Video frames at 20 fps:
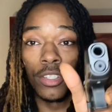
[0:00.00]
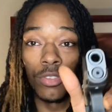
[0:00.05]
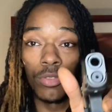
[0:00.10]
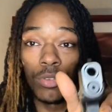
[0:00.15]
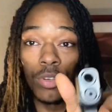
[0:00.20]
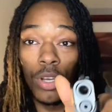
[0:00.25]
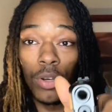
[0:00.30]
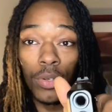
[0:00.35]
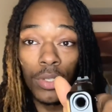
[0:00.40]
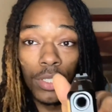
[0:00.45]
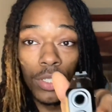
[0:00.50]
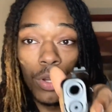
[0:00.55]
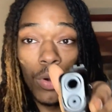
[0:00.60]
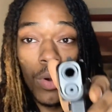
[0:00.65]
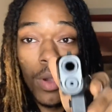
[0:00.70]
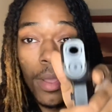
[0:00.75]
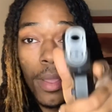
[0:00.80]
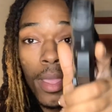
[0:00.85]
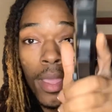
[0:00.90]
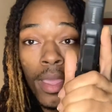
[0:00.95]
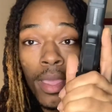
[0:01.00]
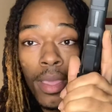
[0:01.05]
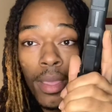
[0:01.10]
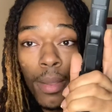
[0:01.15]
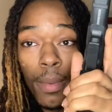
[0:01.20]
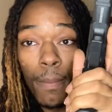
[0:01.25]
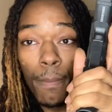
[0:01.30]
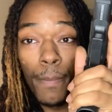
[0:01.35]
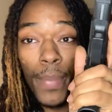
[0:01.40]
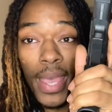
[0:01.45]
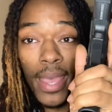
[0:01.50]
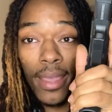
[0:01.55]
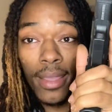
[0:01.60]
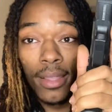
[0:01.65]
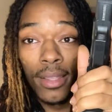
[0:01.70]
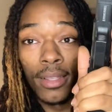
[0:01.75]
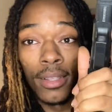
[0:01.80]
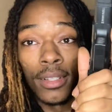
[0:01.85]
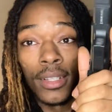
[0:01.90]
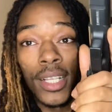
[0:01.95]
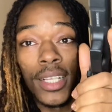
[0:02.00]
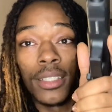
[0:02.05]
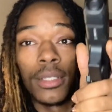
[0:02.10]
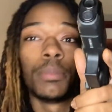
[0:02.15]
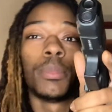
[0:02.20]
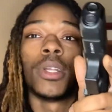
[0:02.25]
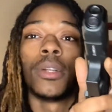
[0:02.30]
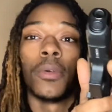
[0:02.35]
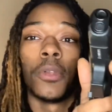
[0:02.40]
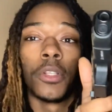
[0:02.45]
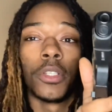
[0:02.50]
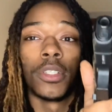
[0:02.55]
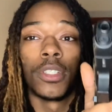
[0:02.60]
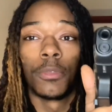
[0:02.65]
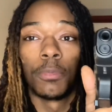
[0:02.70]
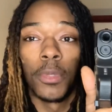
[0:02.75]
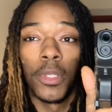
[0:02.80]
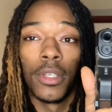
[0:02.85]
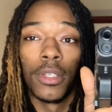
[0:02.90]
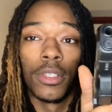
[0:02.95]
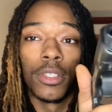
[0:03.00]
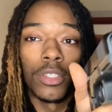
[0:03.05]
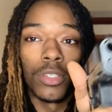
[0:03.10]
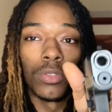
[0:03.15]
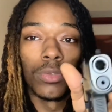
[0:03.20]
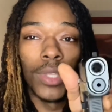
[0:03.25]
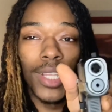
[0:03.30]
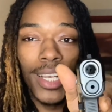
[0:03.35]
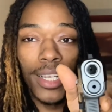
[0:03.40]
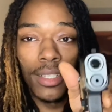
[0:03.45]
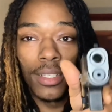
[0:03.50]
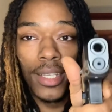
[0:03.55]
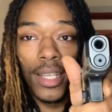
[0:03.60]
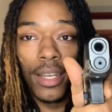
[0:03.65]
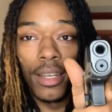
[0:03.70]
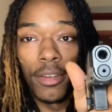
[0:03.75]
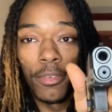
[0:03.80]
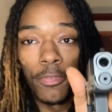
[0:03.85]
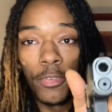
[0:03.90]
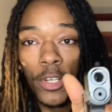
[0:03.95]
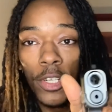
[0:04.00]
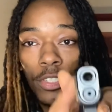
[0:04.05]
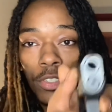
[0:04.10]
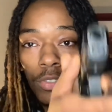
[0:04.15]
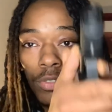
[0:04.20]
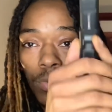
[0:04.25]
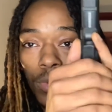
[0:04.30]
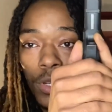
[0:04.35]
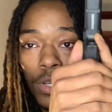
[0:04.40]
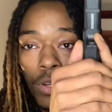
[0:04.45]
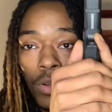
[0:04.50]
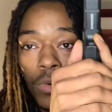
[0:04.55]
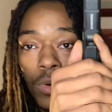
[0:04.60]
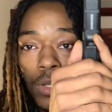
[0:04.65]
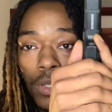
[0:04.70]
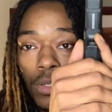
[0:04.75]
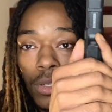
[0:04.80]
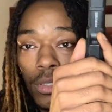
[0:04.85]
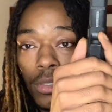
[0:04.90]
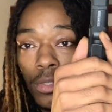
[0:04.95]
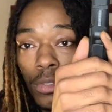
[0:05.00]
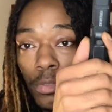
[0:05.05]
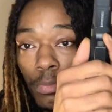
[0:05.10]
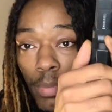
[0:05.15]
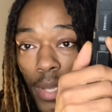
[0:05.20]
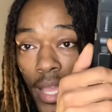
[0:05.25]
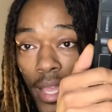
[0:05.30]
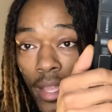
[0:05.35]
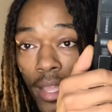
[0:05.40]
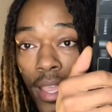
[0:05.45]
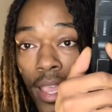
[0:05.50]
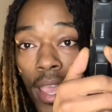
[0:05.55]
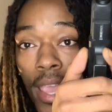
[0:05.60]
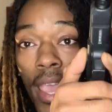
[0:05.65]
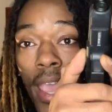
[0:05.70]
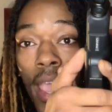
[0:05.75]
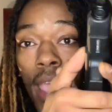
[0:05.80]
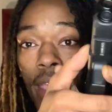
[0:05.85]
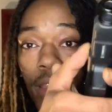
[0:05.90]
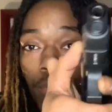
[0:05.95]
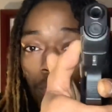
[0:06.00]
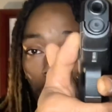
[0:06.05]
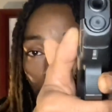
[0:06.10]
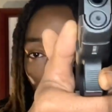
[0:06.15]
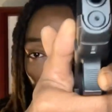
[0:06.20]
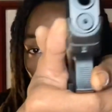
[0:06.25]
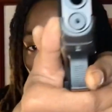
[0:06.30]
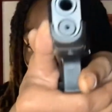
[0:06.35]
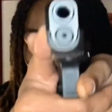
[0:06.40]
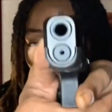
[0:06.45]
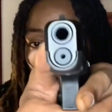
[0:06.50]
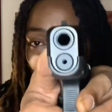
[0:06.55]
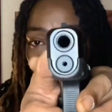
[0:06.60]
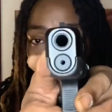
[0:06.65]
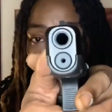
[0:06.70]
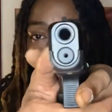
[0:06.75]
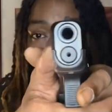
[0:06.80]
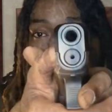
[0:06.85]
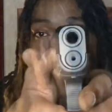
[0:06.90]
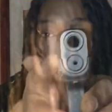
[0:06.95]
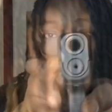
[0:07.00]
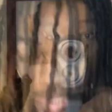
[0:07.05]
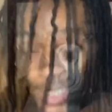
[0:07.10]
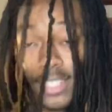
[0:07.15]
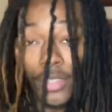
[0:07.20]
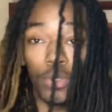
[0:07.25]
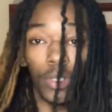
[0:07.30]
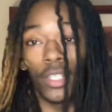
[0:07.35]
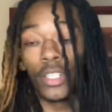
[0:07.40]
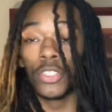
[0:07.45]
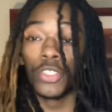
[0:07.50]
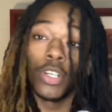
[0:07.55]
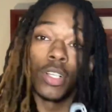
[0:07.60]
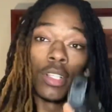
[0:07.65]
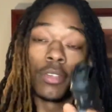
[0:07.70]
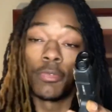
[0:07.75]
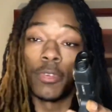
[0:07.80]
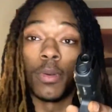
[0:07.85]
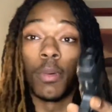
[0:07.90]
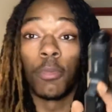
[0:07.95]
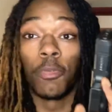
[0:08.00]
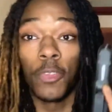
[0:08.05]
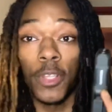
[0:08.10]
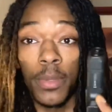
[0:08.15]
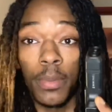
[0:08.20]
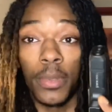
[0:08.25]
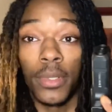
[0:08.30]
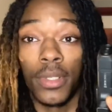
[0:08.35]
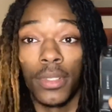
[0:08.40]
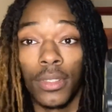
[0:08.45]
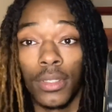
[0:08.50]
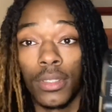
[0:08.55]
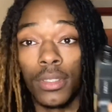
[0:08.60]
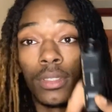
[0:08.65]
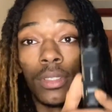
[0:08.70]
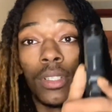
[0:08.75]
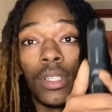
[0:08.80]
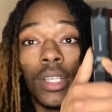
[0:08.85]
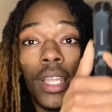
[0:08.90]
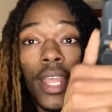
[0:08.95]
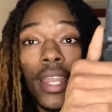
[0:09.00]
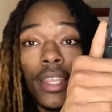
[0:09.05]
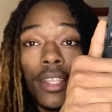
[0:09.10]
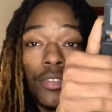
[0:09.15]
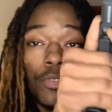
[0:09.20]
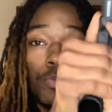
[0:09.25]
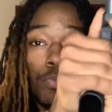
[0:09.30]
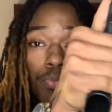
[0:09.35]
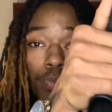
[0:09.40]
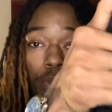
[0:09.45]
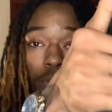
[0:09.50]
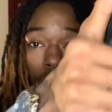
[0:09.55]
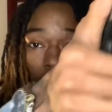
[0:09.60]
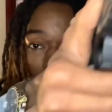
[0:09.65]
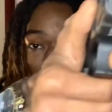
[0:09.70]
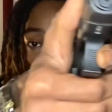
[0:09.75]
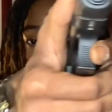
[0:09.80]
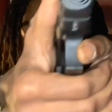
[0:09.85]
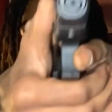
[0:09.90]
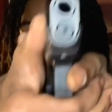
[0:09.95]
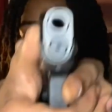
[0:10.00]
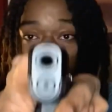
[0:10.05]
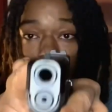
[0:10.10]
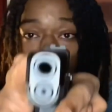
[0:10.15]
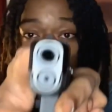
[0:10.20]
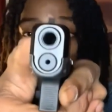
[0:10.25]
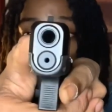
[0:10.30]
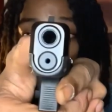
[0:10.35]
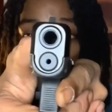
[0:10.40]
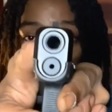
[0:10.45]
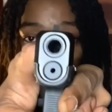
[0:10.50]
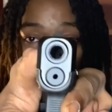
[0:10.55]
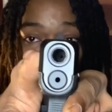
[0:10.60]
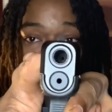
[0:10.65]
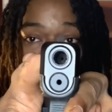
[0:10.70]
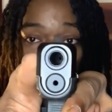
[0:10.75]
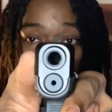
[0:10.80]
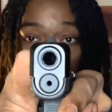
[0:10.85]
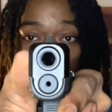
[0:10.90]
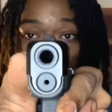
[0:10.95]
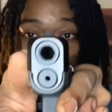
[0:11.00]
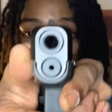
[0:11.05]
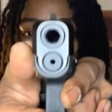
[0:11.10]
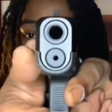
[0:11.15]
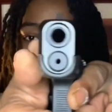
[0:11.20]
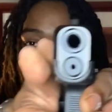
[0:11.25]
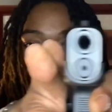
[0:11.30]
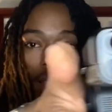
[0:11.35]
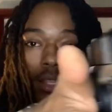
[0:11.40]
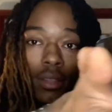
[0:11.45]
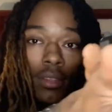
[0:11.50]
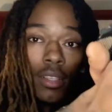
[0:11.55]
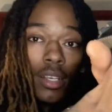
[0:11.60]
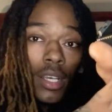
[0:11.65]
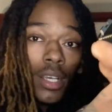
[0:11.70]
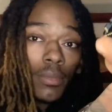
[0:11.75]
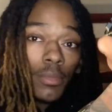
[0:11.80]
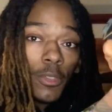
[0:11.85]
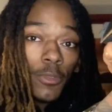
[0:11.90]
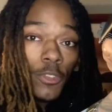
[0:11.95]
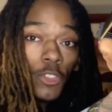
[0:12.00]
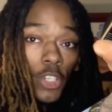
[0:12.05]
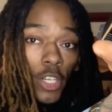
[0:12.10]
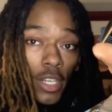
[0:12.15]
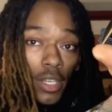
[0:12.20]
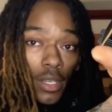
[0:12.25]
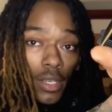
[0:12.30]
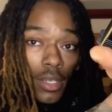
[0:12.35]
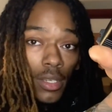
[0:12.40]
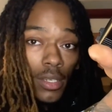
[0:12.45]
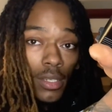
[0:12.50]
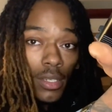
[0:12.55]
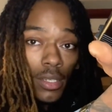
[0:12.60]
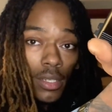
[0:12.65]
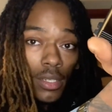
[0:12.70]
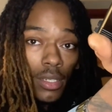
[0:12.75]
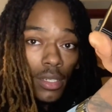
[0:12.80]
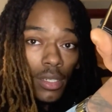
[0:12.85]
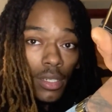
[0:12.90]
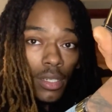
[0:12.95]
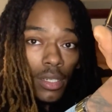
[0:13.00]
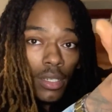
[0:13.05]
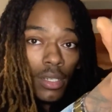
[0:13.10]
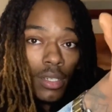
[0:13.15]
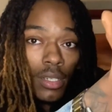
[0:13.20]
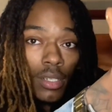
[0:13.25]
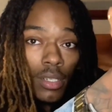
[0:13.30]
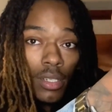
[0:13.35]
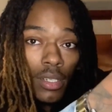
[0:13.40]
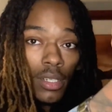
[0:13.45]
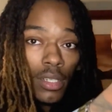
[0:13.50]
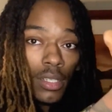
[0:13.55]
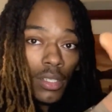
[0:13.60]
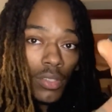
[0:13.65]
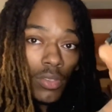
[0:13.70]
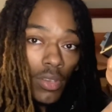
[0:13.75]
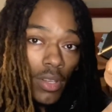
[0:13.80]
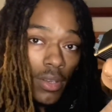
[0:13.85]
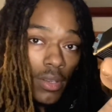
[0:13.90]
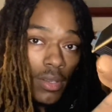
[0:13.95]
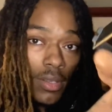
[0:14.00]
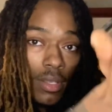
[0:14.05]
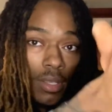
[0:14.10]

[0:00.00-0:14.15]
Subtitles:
you know it's going back. That's a better way to explain it. So you lock it down in the front because you want to know when it goes back and you want to put pressure. So that's how you can control it from flipping. And then you build the grip on the outside and thumbs straight, you know,